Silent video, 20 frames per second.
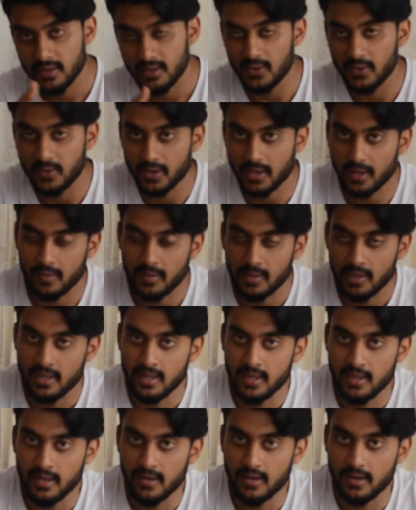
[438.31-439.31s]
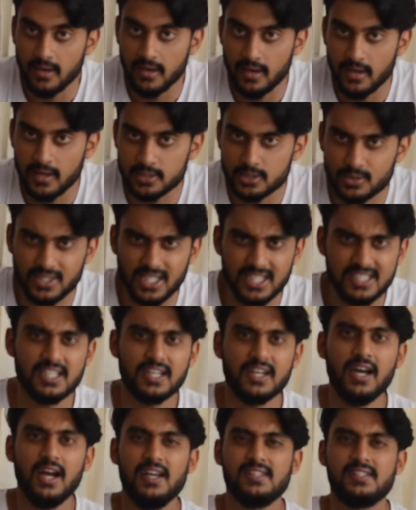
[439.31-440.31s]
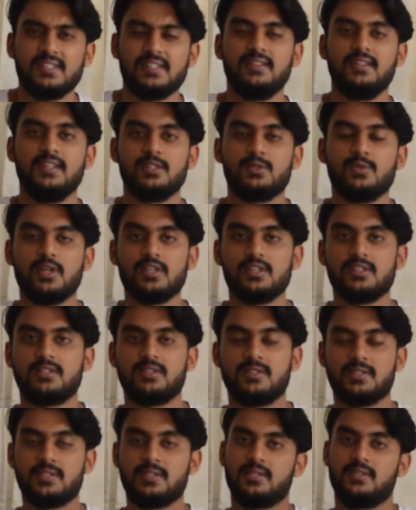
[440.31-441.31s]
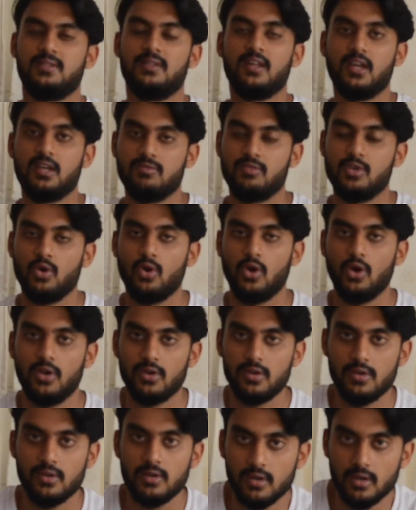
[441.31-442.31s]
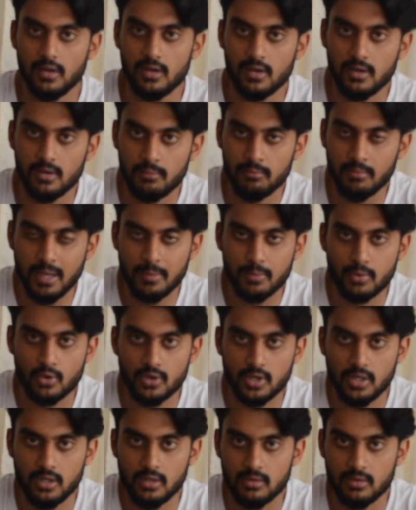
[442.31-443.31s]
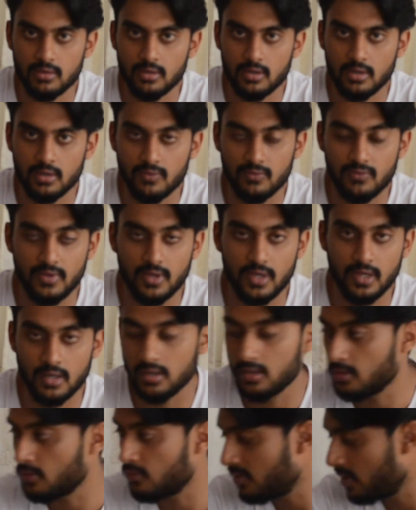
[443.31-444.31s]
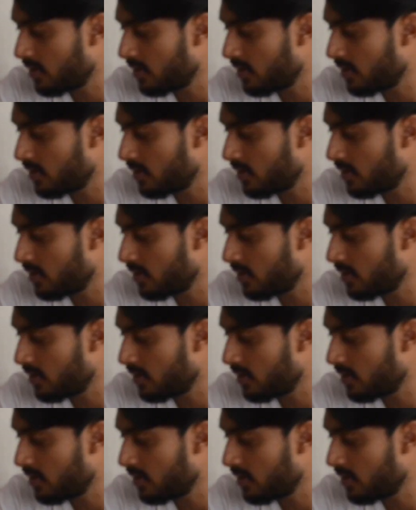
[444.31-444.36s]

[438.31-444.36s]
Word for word: okay uh, so that's it guys this was the review on uh, my protein whey, uh,